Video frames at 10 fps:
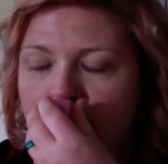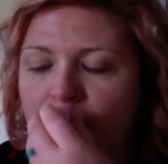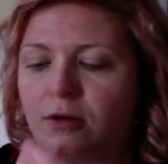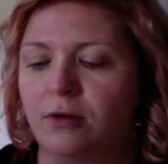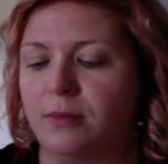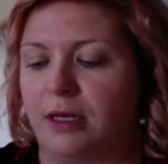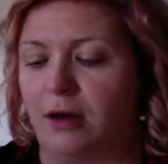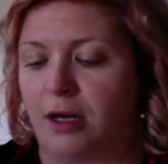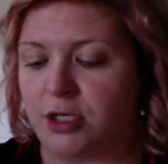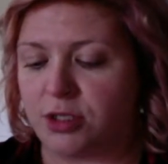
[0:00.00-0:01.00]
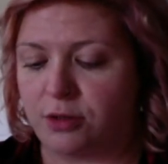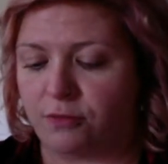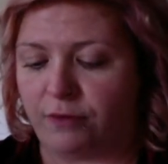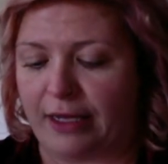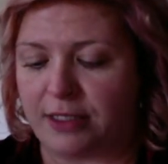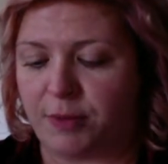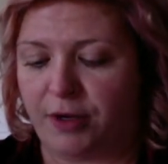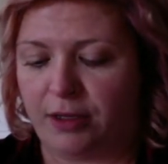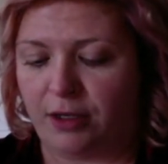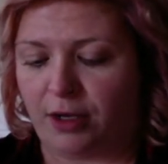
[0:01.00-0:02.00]
Oh my gosh, the raspberry
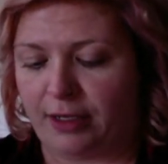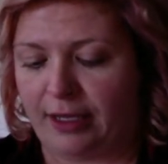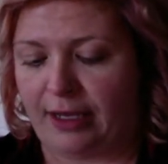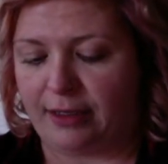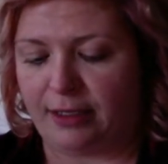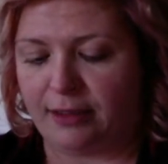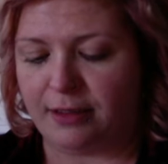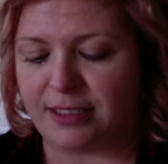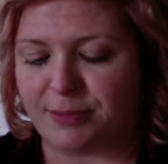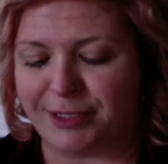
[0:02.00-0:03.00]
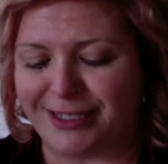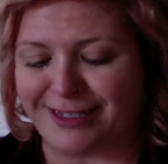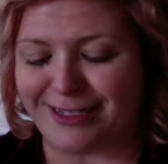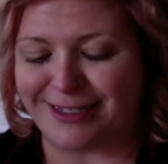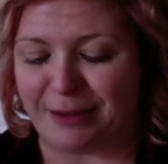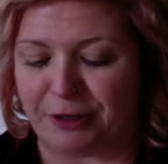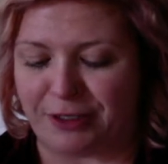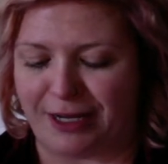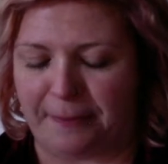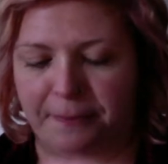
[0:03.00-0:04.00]
and the cotton candy, it smells like
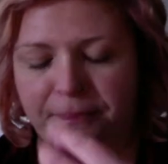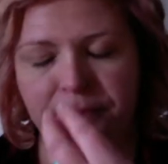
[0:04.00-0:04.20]
summertime.